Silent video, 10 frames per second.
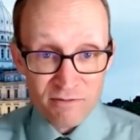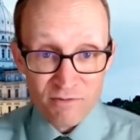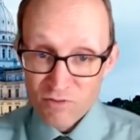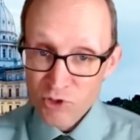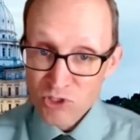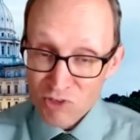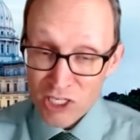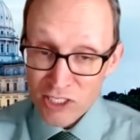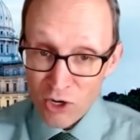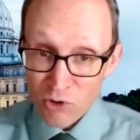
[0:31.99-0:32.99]
For those of you
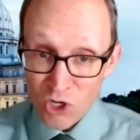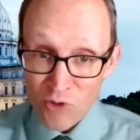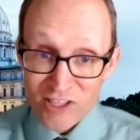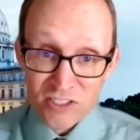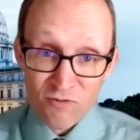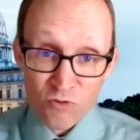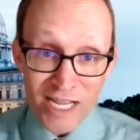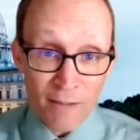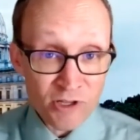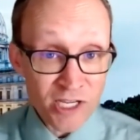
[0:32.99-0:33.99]
that don't know, that's the free
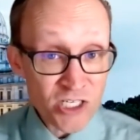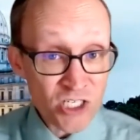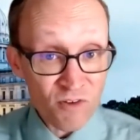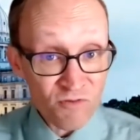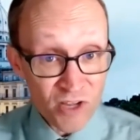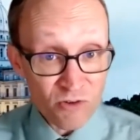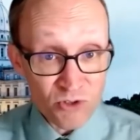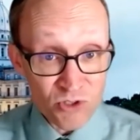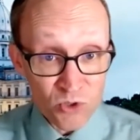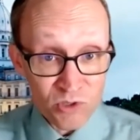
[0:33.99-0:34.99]
application for federal
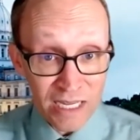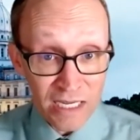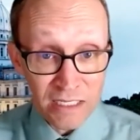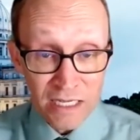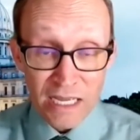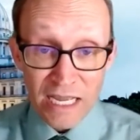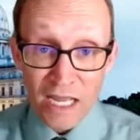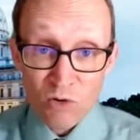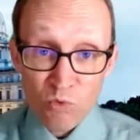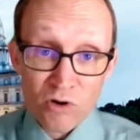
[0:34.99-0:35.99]
student aid.
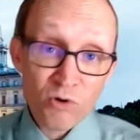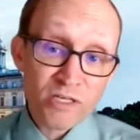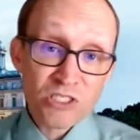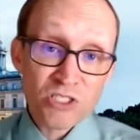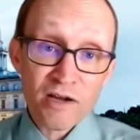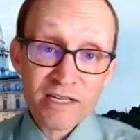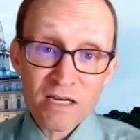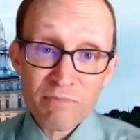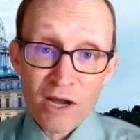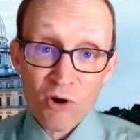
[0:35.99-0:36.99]
And we're going to be talking
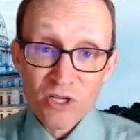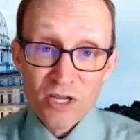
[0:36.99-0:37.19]
about